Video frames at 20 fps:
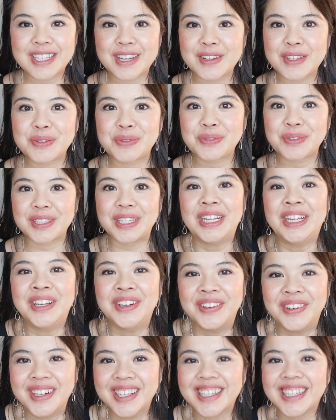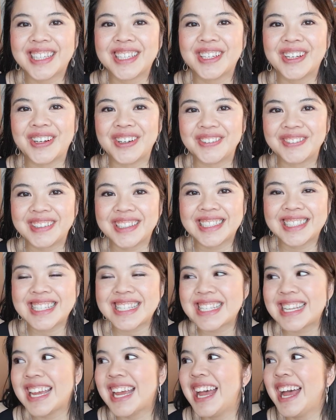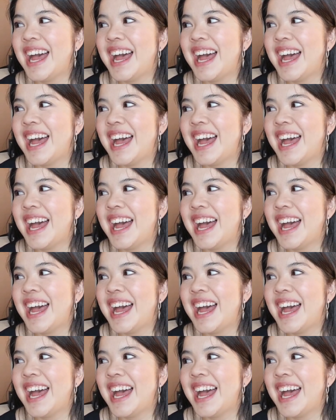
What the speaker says: I was really, really nervous,